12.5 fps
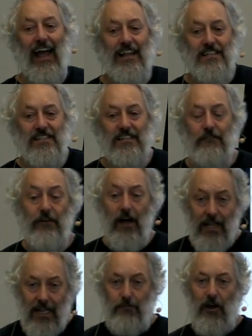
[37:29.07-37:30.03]
and the
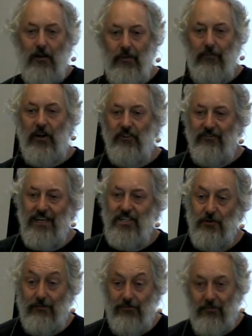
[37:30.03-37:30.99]
final poem I'm going to
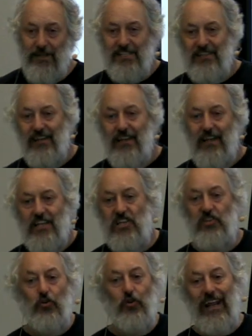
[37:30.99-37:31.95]
read to you, I promise, it's
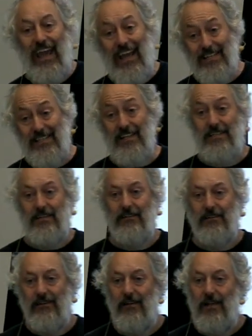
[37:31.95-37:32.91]
just called Exit.
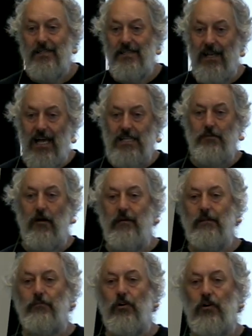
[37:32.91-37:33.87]
It's the last
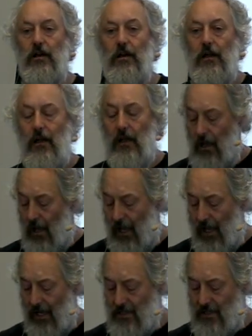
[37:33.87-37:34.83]
poem in the book.
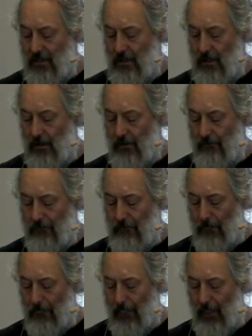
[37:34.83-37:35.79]
And
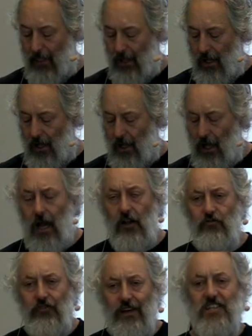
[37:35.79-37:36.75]

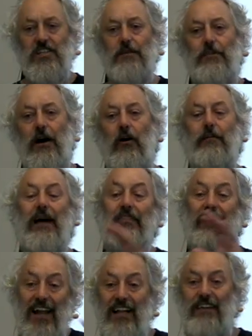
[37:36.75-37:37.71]
I'll read you the poem
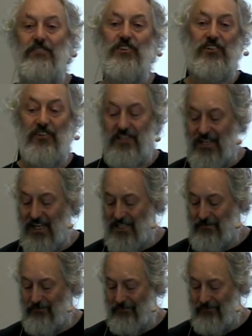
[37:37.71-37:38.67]
and then I'll give you the
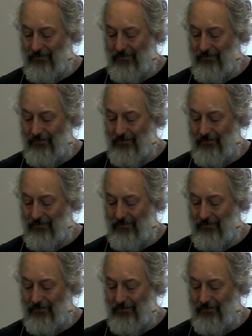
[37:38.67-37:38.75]
context.